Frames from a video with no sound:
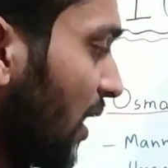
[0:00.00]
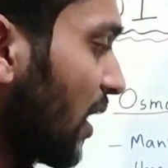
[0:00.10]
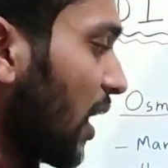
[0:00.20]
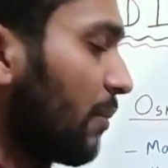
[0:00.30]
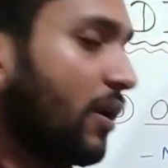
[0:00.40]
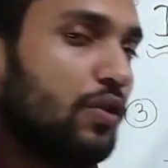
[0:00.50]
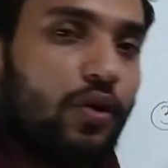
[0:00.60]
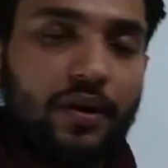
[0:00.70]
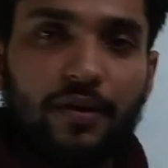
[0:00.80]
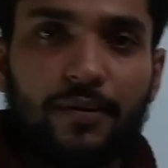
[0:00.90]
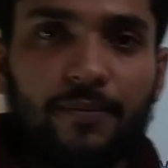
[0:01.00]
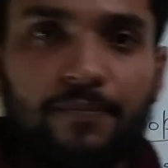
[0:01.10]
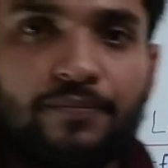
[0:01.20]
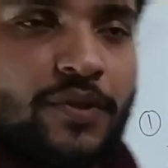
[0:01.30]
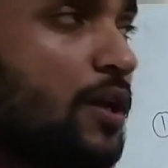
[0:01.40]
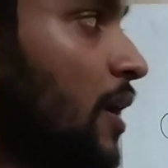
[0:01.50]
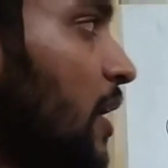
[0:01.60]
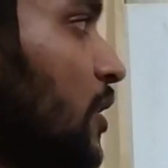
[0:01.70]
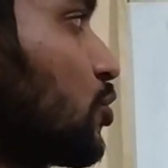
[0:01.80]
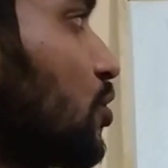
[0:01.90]
and amyloid.
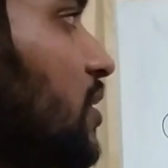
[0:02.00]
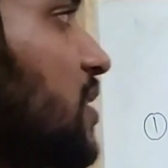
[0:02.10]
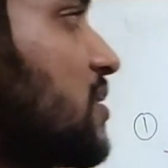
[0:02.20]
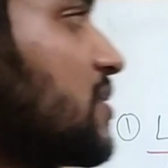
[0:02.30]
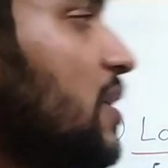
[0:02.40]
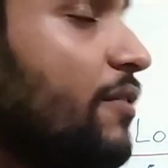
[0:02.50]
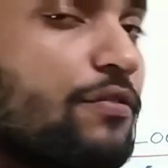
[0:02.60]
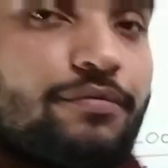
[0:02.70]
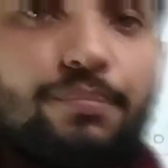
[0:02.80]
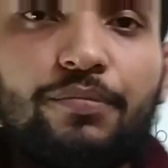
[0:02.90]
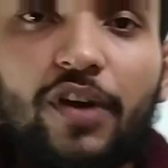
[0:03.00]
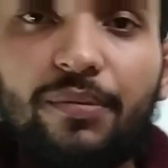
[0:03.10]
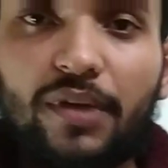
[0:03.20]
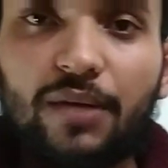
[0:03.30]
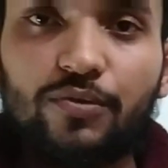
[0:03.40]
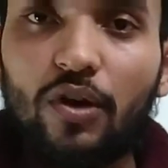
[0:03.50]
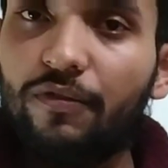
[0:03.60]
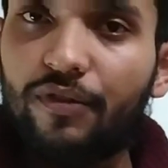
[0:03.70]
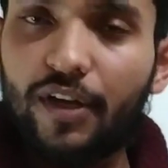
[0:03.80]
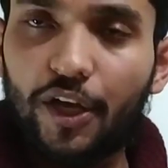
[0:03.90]
So this is the 5 types
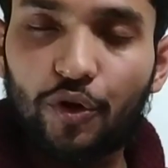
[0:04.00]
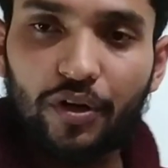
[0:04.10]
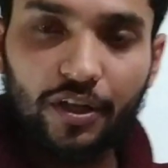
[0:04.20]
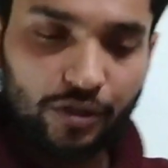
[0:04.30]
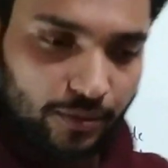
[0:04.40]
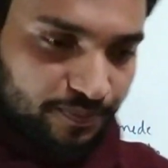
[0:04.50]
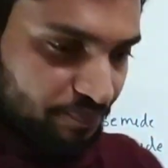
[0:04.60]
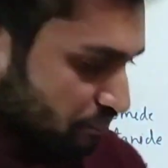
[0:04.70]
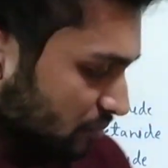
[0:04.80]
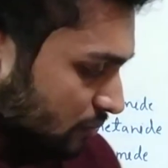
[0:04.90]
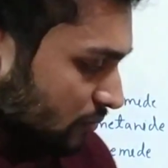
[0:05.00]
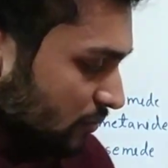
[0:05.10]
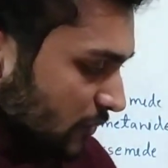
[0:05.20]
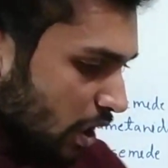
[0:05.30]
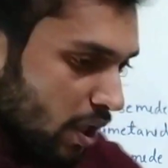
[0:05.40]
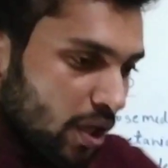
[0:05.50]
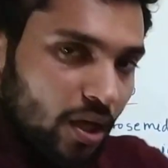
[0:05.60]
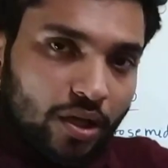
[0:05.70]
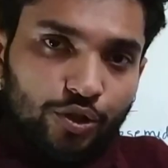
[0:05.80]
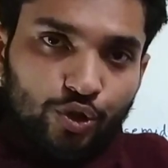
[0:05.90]
of diuretics.
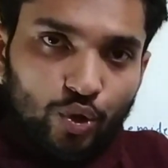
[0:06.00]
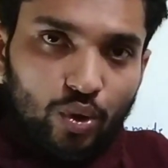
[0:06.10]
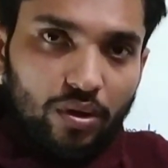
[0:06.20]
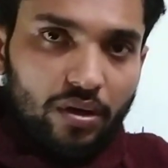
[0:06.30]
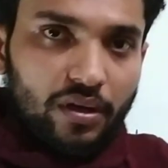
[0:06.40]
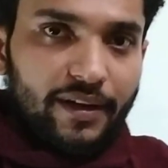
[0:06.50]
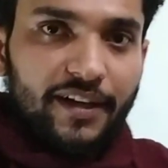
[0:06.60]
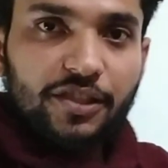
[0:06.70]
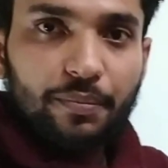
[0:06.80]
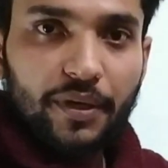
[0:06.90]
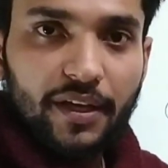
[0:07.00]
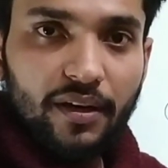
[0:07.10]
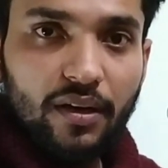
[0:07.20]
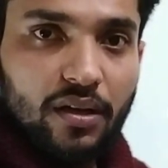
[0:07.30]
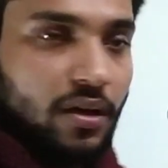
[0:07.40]
So let's begin